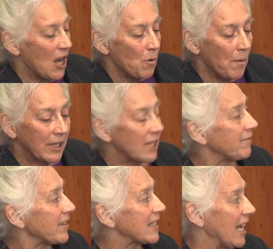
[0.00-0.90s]
When we get to
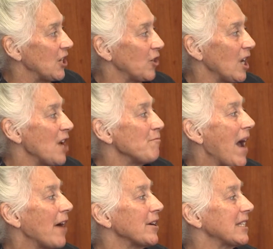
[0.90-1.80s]
the 5th century,
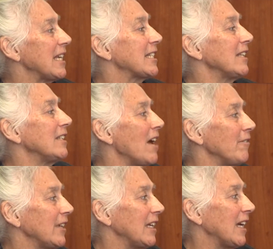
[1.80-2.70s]
Paris is a
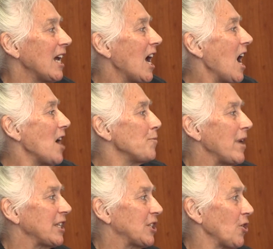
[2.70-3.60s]
lovely
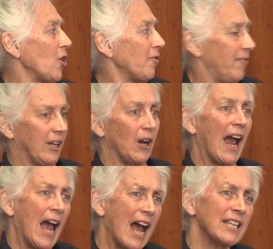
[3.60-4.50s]
pastoral figure,
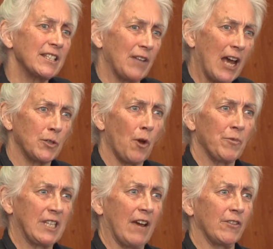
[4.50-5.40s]
as we
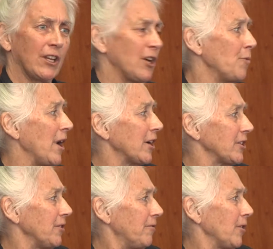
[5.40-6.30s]
almost have in the Homeric
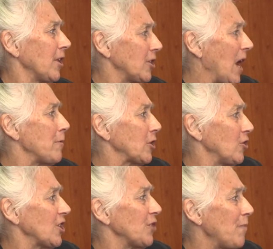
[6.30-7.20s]
or the epic
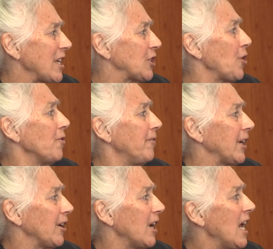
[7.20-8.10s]
tradition, pastoral
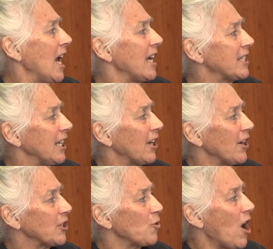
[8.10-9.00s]
figure sitting on
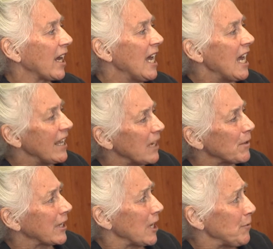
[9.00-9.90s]
his rock. He
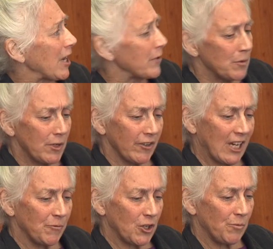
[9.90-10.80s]
becomes a bit of a
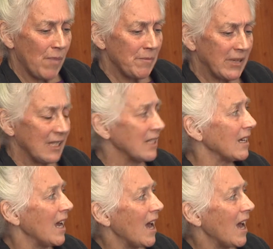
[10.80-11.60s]
country bumpkin,